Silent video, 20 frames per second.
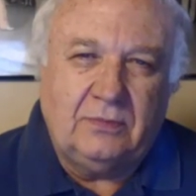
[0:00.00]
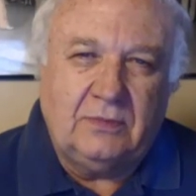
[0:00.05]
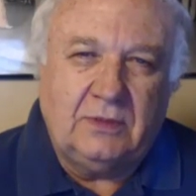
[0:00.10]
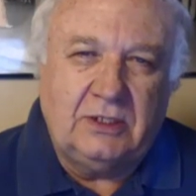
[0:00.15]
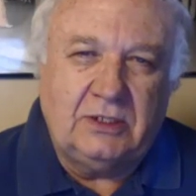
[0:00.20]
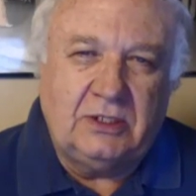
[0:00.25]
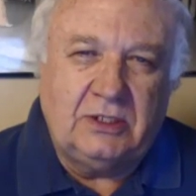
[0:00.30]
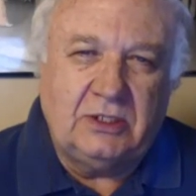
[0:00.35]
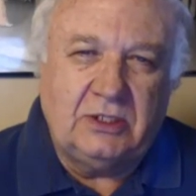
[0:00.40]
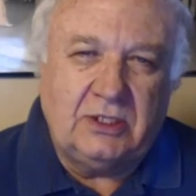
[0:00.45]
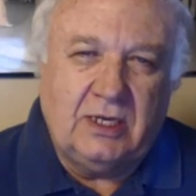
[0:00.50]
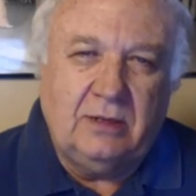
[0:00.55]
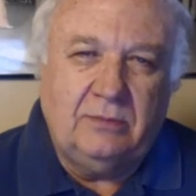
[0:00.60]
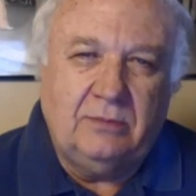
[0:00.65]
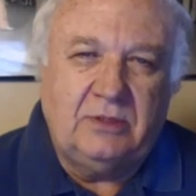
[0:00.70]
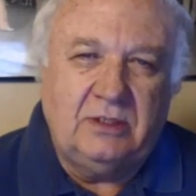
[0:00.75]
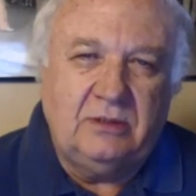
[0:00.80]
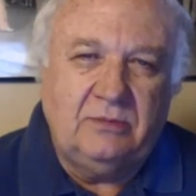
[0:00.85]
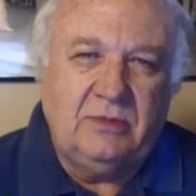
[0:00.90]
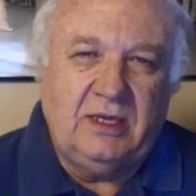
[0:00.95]
just come
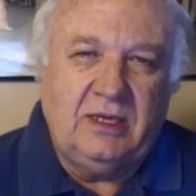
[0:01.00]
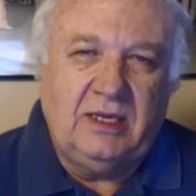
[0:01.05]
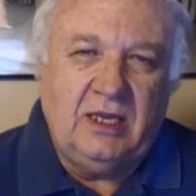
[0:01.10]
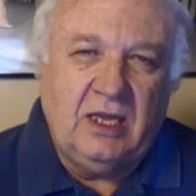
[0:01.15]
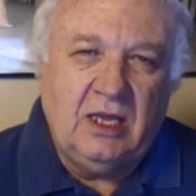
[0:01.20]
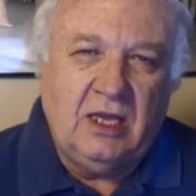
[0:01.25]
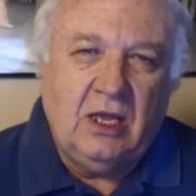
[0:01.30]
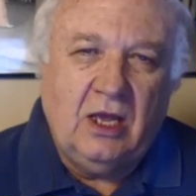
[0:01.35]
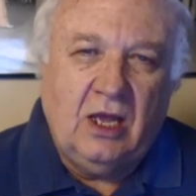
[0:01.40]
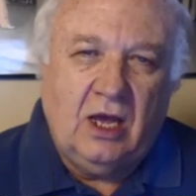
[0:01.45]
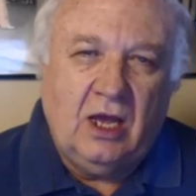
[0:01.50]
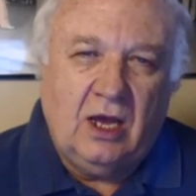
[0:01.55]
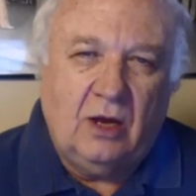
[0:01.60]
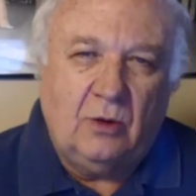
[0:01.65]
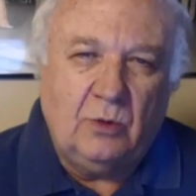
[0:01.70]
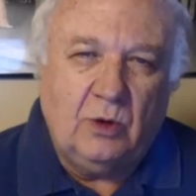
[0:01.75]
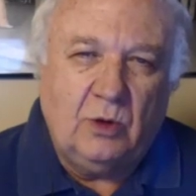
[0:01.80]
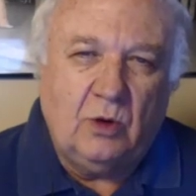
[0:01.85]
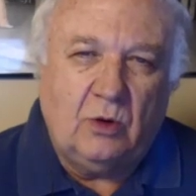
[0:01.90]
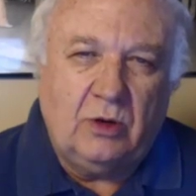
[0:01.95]
to me
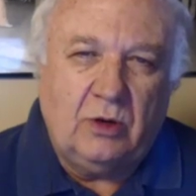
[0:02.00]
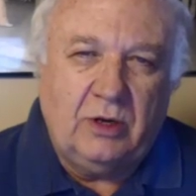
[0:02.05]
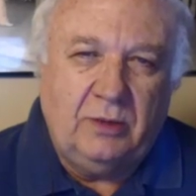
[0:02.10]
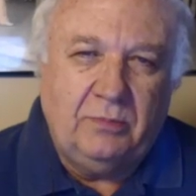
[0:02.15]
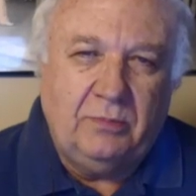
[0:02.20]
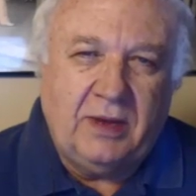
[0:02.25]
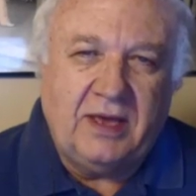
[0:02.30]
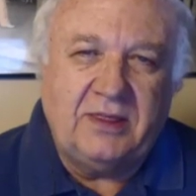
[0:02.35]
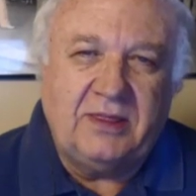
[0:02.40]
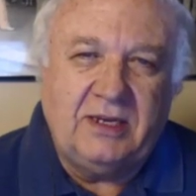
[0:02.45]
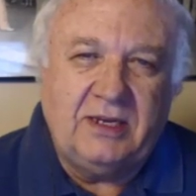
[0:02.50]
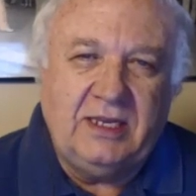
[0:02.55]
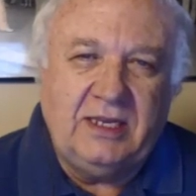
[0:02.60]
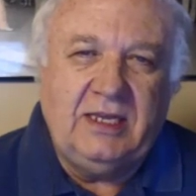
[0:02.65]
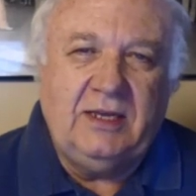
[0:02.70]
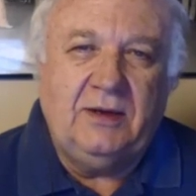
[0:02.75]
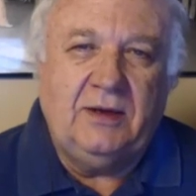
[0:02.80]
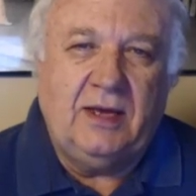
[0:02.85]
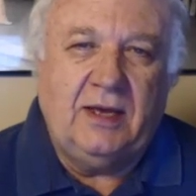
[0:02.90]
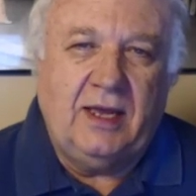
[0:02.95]
regarding
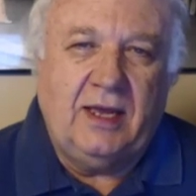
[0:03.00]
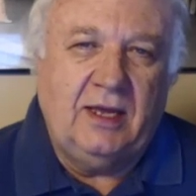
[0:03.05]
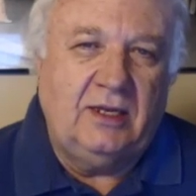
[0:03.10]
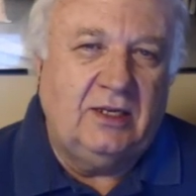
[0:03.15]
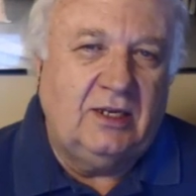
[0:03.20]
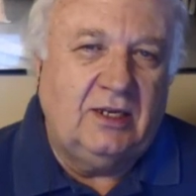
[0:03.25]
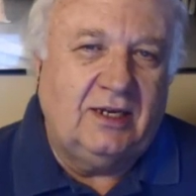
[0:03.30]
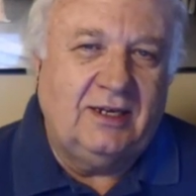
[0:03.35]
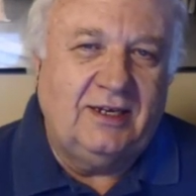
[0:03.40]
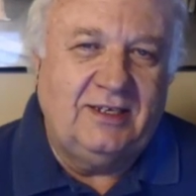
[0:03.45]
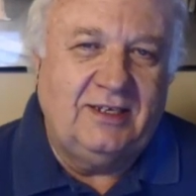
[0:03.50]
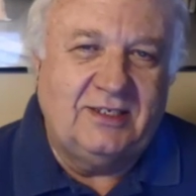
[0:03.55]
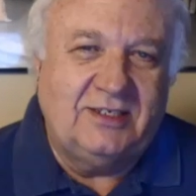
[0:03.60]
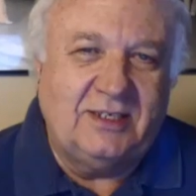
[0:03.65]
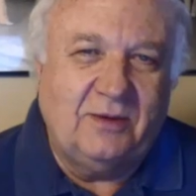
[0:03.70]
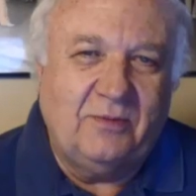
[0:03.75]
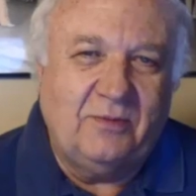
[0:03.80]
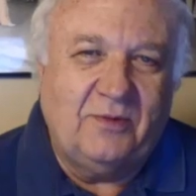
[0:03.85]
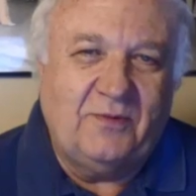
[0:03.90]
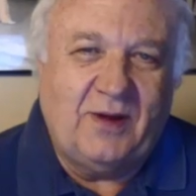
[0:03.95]
Bethany and
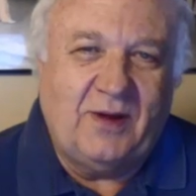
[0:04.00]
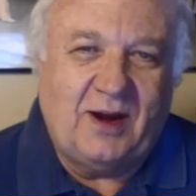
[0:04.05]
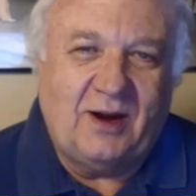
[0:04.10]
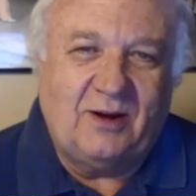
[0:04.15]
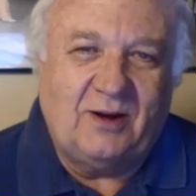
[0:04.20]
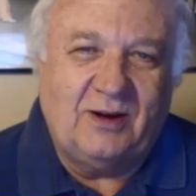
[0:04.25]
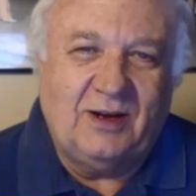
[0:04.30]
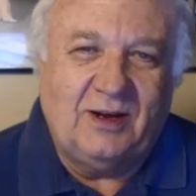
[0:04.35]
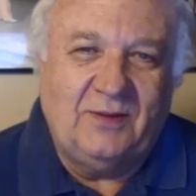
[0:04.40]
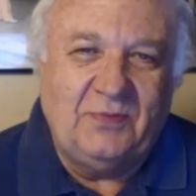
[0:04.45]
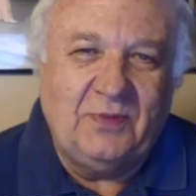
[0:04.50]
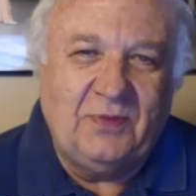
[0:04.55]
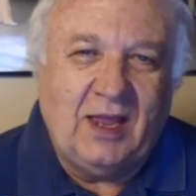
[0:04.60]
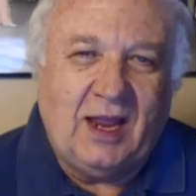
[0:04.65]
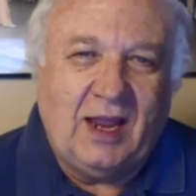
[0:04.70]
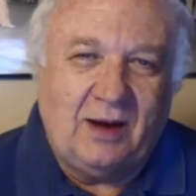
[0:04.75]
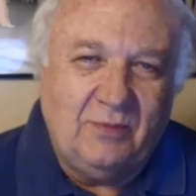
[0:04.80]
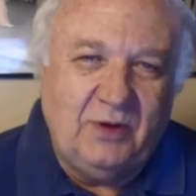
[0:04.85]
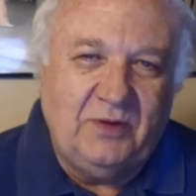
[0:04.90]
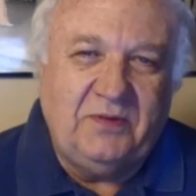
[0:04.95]
some of our
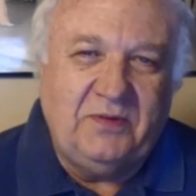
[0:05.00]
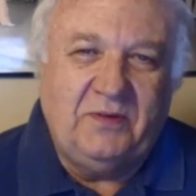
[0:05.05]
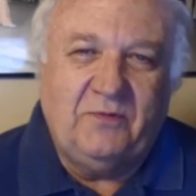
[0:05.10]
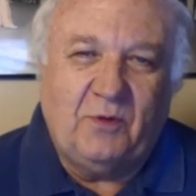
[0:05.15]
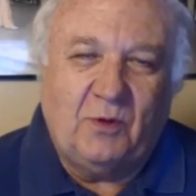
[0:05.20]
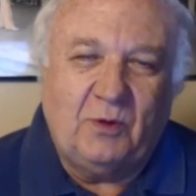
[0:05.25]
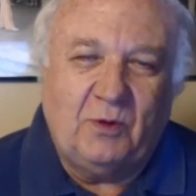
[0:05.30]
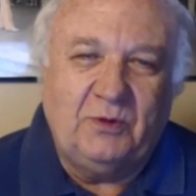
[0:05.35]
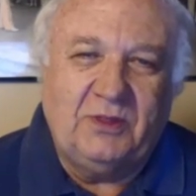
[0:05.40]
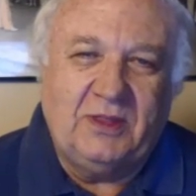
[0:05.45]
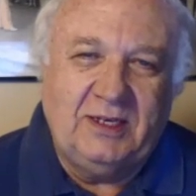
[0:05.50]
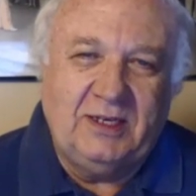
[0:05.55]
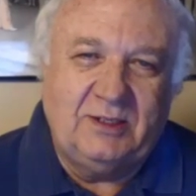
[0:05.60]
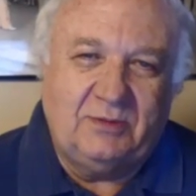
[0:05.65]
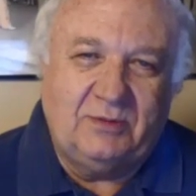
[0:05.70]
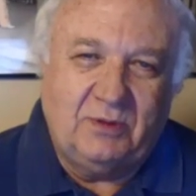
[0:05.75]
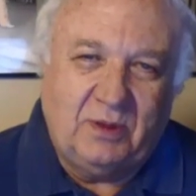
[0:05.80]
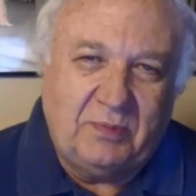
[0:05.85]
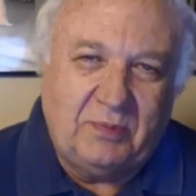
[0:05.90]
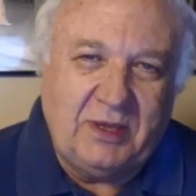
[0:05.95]
moving forward things
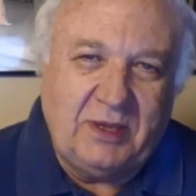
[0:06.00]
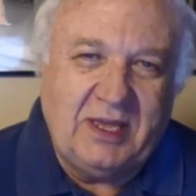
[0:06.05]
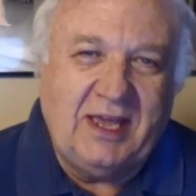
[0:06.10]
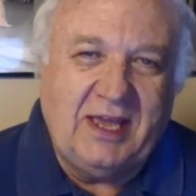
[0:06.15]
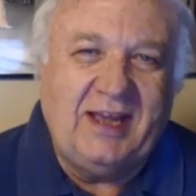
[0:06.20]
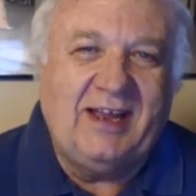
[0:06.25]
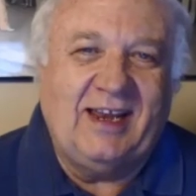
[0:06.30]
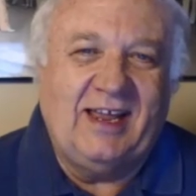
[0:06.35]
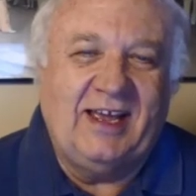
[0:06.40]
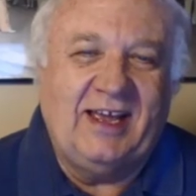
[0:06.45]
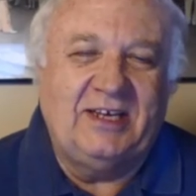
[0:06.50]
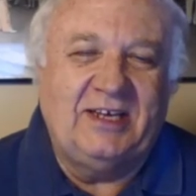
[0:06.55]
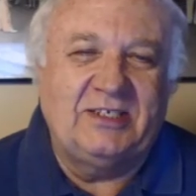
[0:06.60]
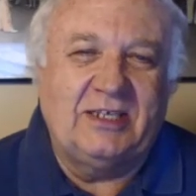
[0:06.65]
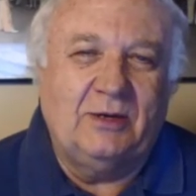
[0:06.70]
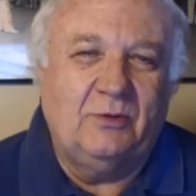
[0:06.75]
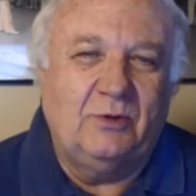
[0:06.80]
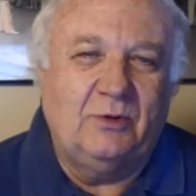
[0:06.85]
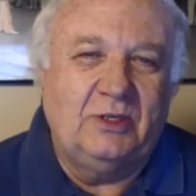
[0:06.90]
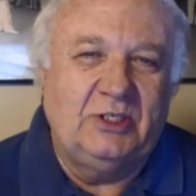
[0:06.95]
from the PA class
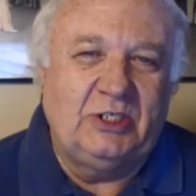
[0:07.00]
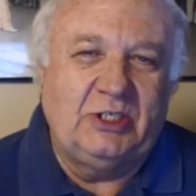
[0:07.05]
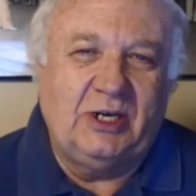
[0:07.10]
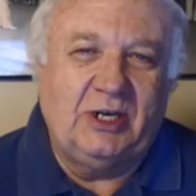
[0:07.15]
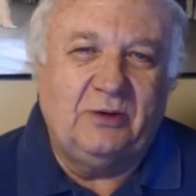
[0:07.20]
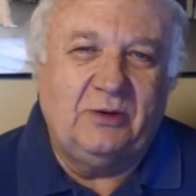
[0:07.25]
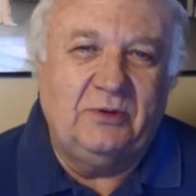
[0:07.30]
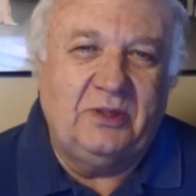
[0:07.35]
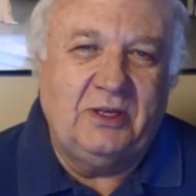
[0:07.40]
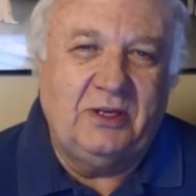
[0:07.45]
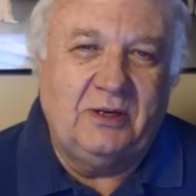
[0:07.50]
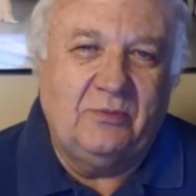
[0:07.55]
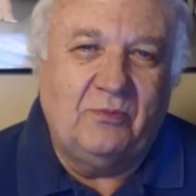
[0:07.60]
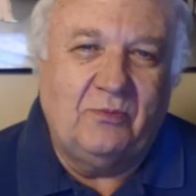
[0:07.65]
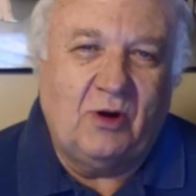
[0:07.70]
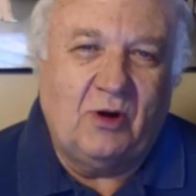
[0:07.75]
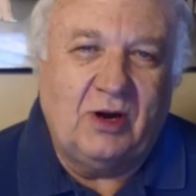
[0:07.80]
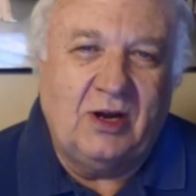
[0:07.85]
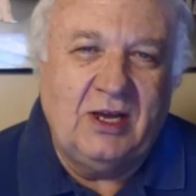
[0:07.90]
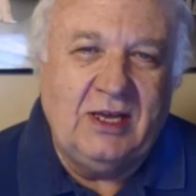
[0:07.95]
I want to share with you
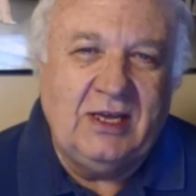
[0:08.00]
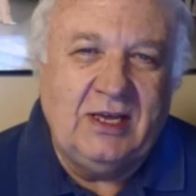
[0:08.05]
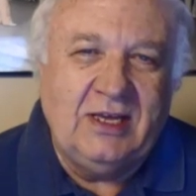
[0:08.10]
tomorrow.